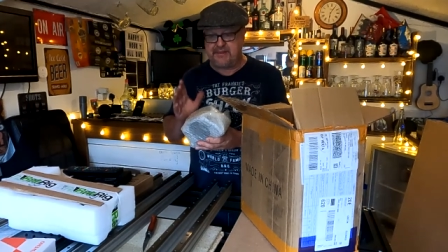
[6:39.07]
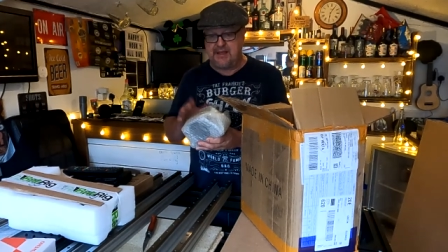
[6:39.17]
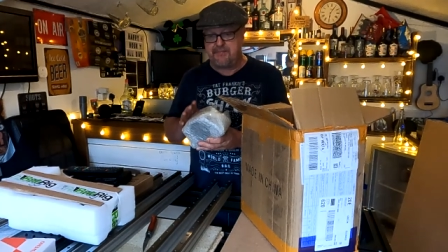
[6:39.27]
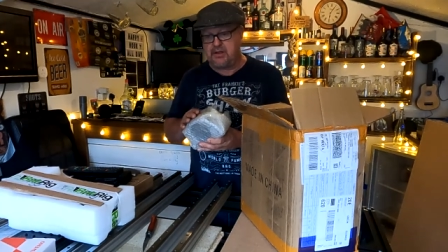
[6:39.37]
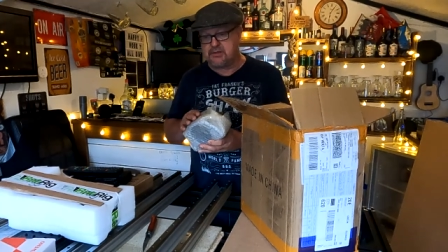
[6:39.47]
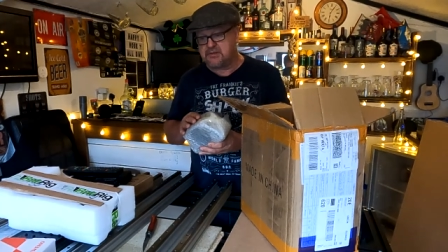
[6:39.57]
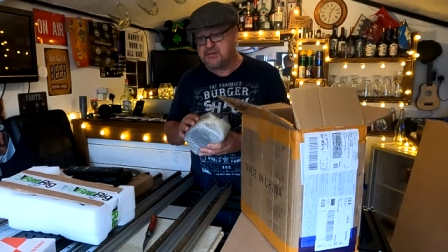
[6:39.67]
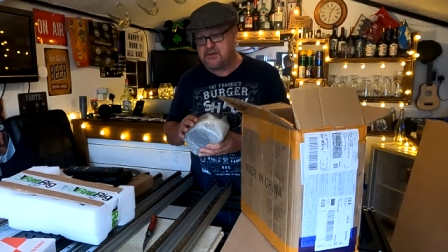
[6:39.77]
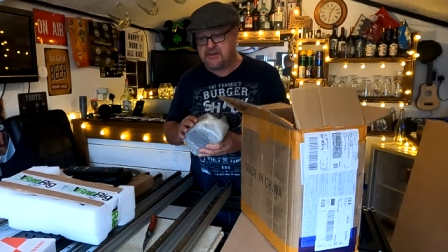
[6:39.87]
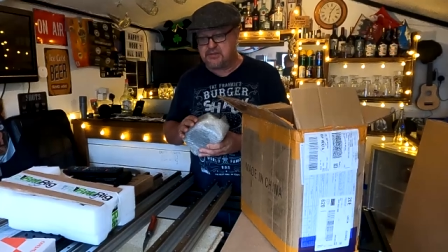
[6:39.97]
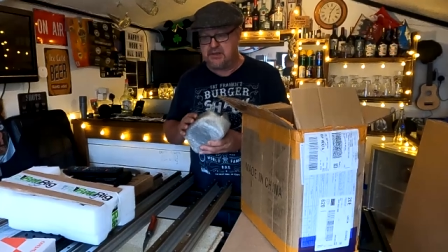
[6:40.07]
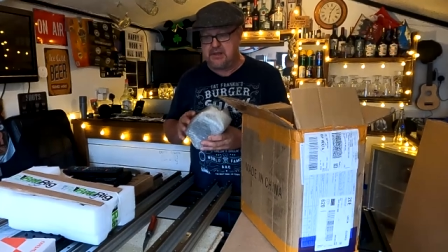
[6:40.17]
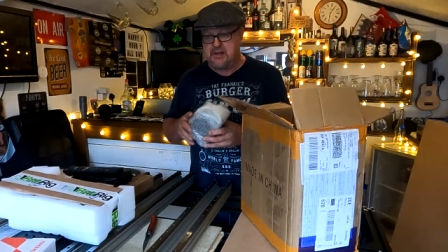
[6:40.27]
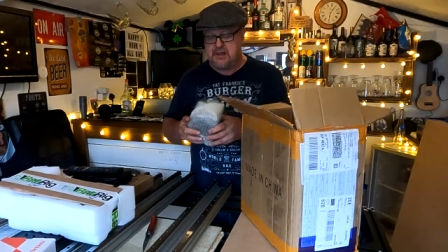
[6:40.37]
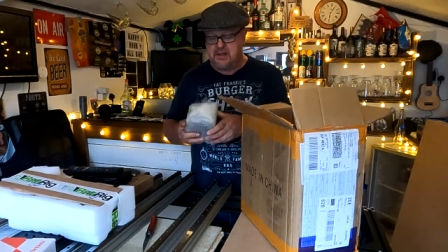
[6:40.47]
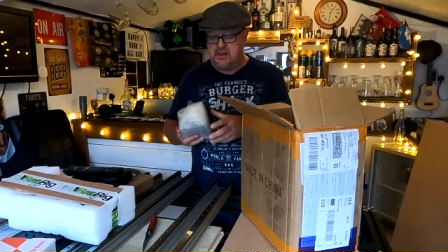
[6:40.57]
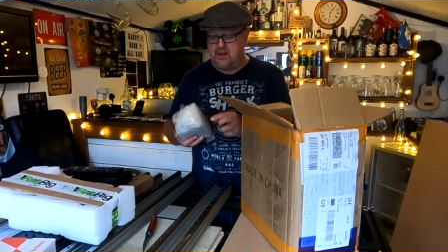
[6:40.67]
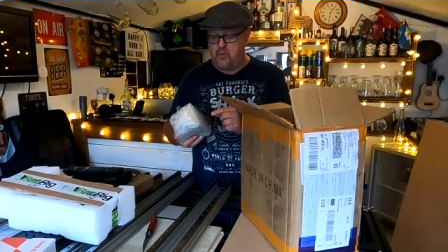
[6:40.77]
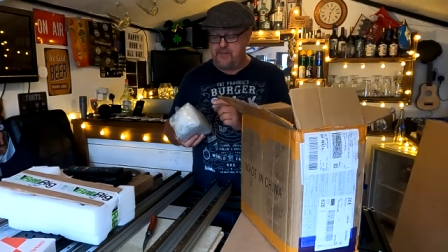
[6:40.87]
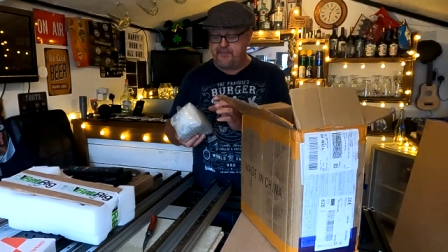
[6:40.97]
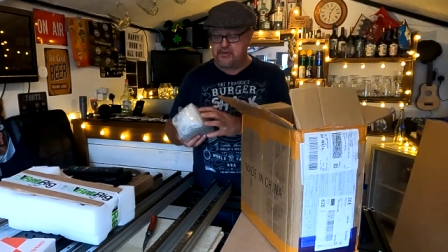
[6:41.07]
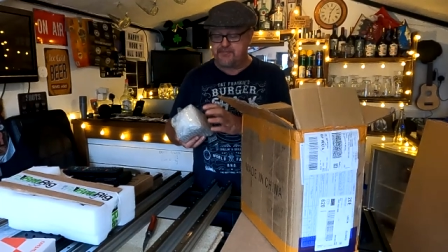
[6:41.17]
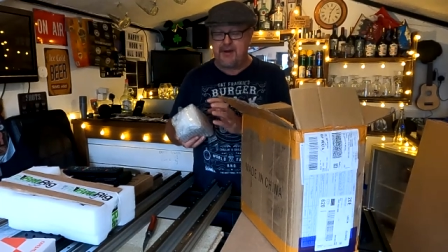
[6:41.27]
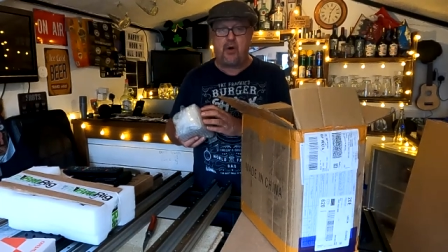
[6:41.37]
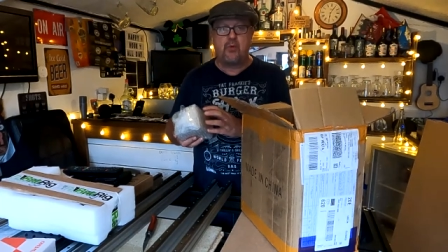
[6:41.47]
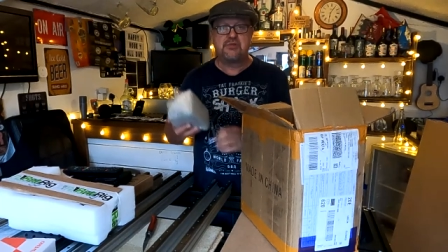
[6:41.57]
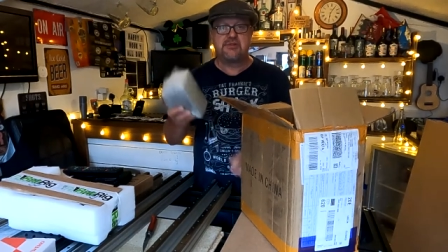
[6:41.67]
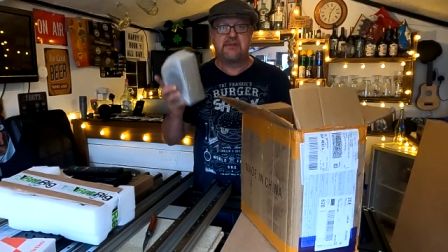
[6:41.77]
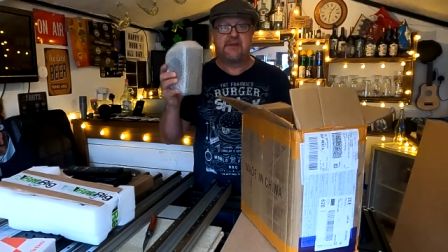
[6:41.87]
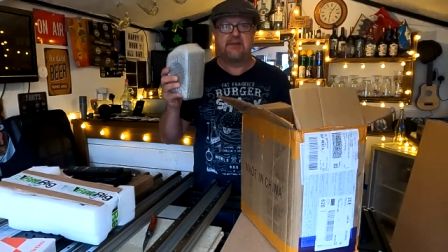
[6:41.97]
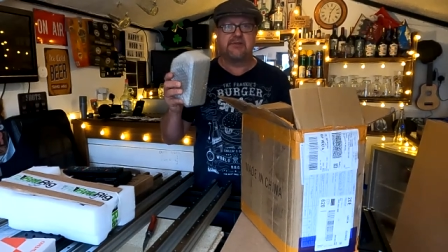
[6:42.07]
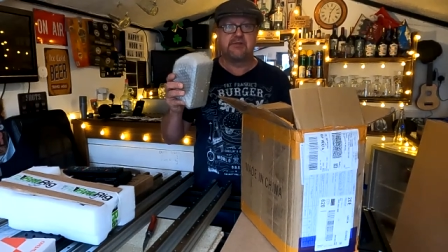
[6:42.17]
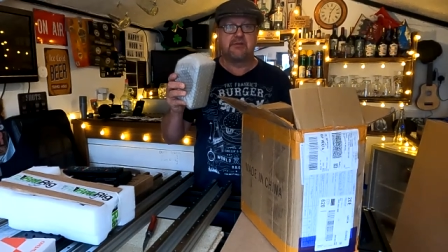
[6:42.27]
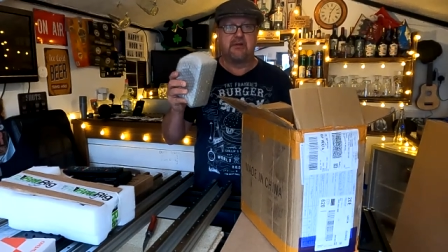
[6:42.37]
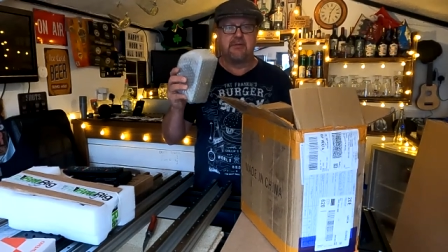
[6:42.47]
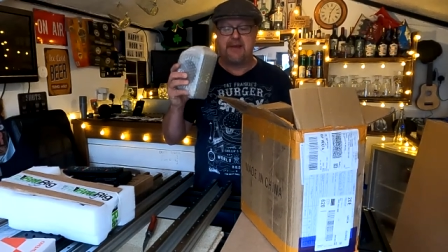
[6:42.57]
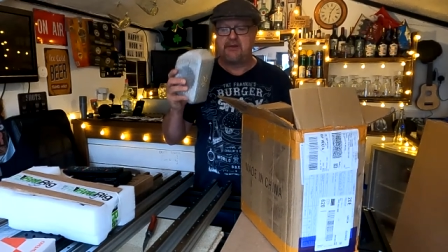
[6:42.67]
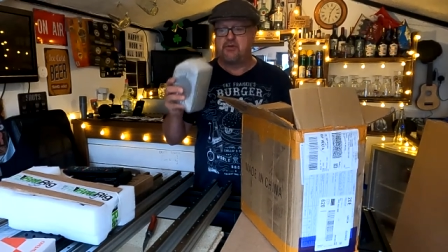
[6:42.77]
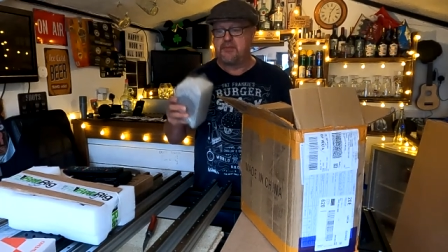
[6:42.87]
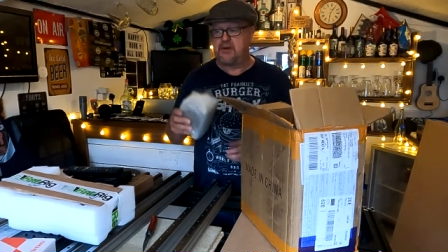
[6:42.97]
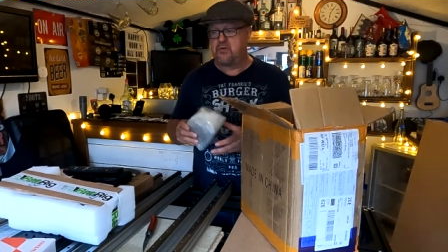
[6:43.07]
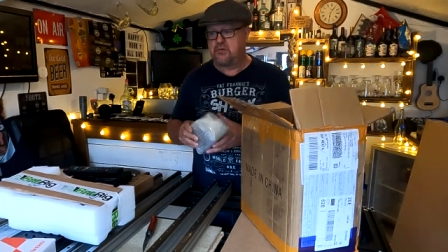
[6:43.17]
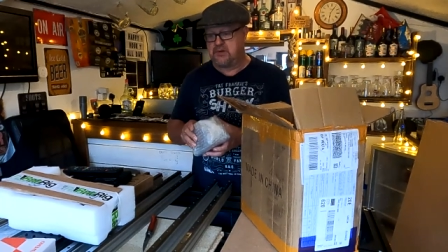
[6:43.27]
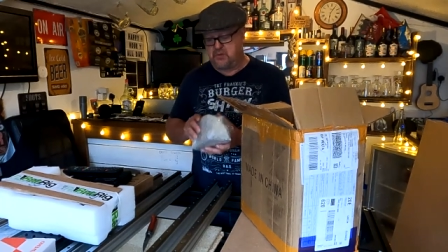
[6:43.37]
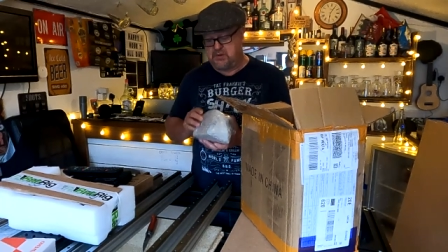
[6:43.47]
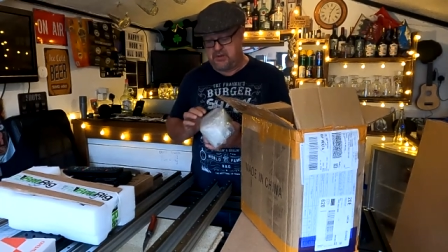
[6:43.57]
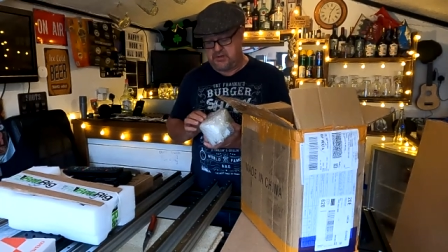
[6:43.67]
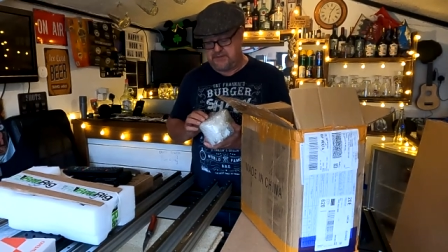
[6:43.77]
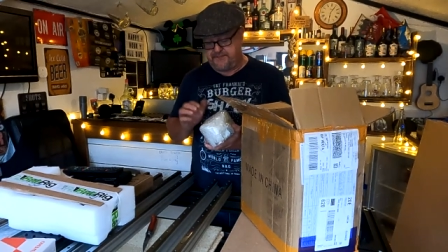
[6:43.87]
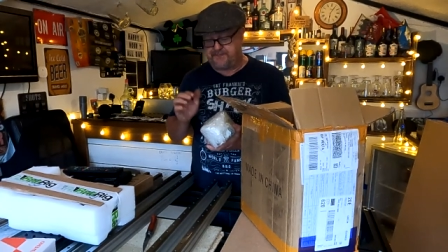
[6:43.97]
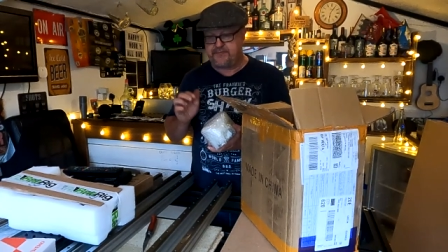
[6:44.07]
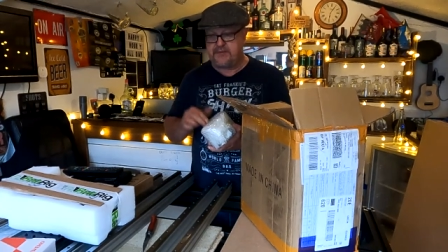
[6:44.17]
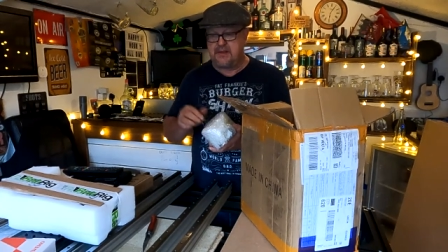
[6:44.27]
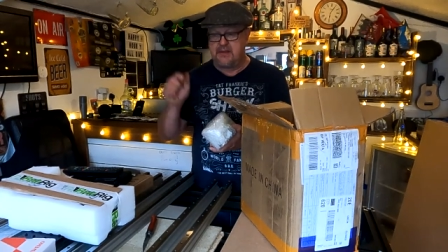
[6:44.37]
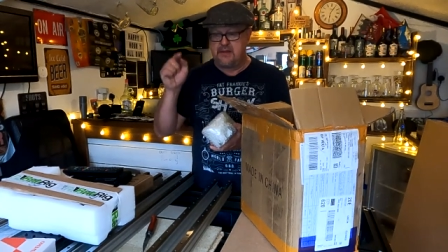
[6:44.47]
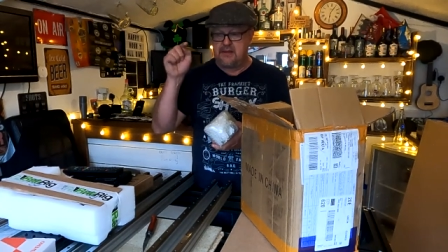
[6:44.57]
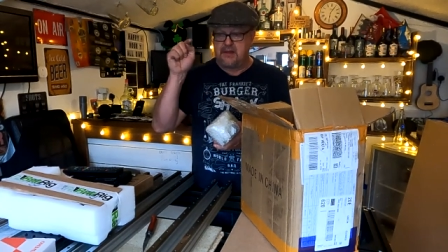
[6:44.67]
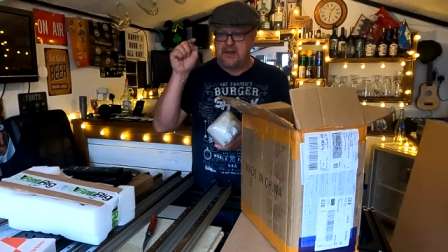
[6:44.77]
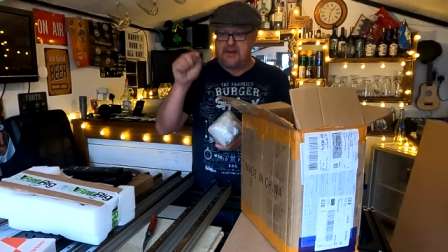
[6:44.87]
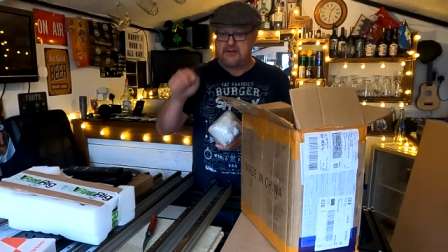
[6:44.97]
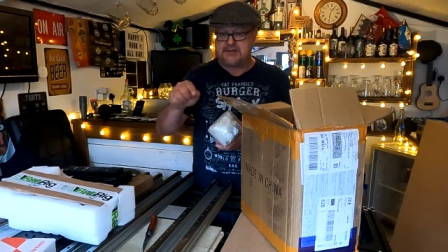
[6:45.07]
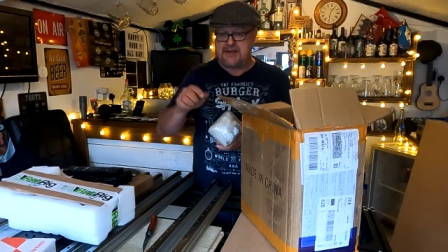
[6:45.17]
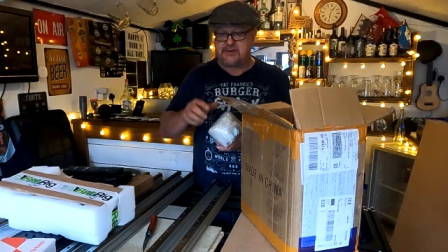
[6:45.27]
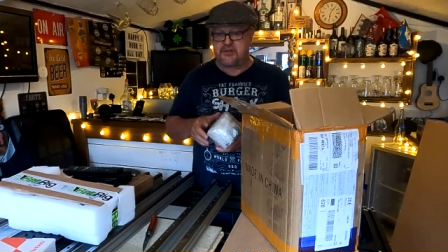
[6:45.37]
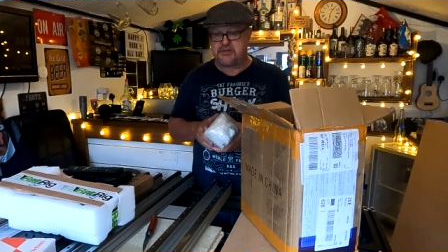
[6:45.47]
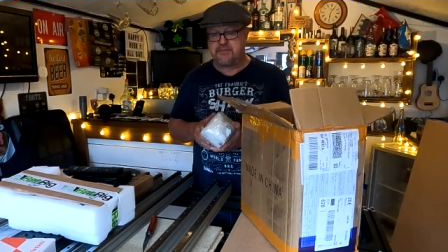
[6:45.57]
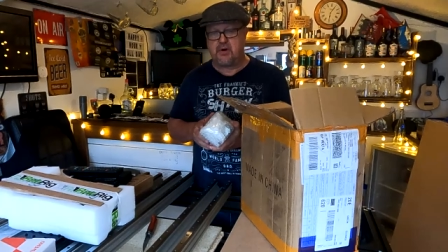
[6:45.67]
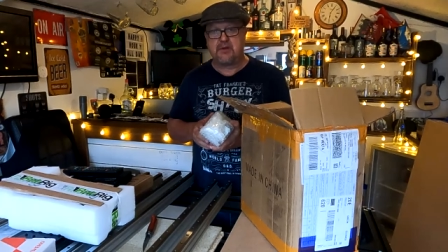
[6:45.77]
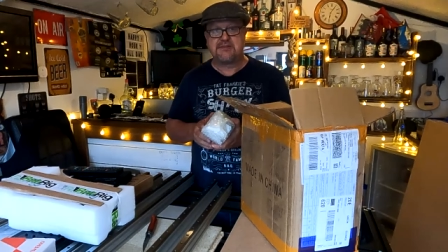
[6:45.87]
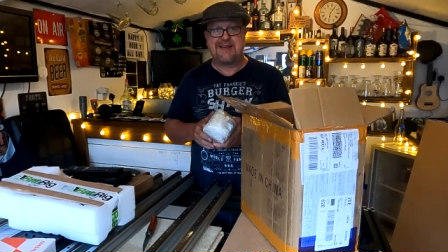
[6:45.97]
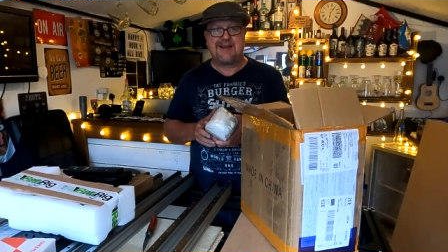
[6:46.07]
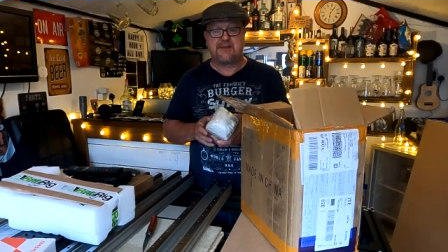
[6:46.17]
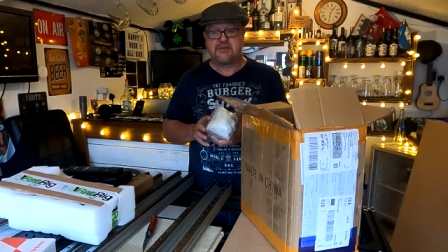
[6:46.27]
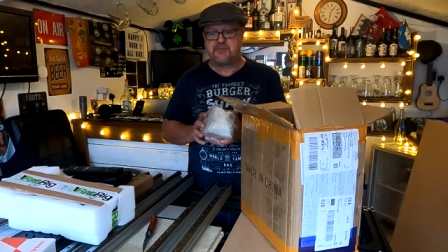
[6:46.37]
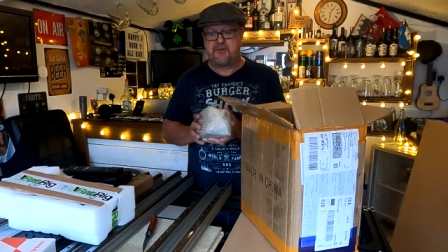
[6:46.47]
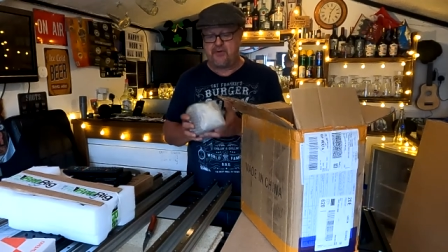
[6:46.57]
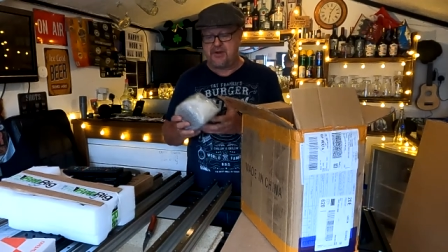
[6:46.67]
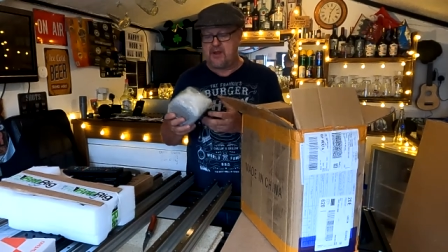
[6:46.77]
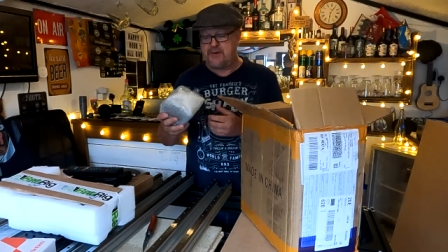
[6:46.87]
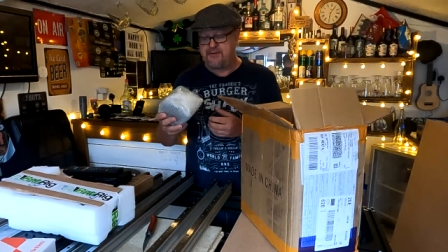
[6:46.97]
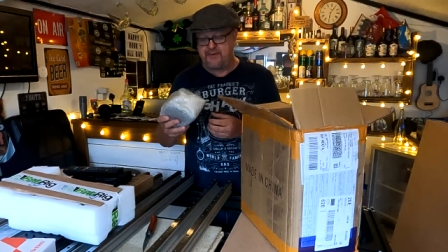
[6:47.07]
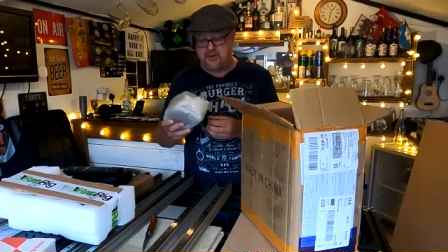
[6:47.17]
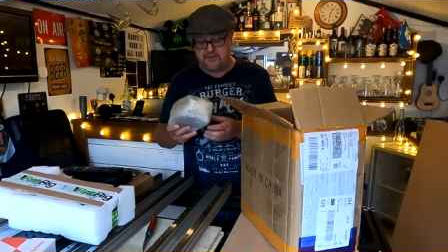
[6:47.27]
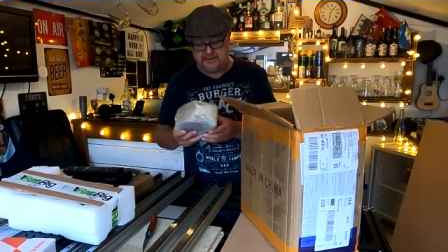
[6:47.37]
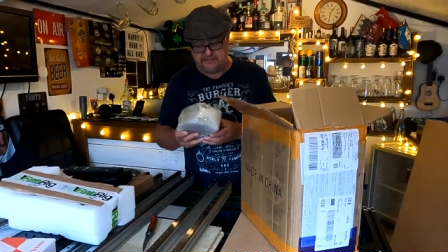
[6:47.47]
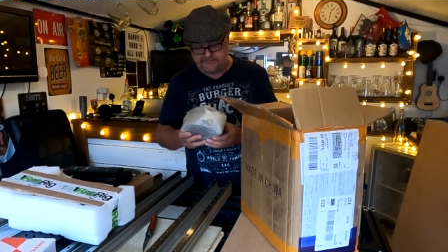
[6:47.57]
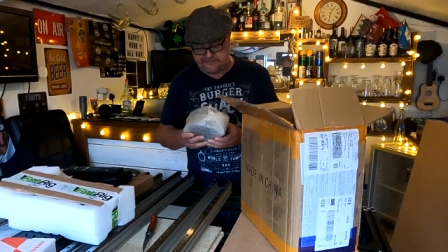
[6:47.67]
I might do it tonight actually, I want to put some holes in this on a manual mill at work and attach it to my Z axis before I go any further.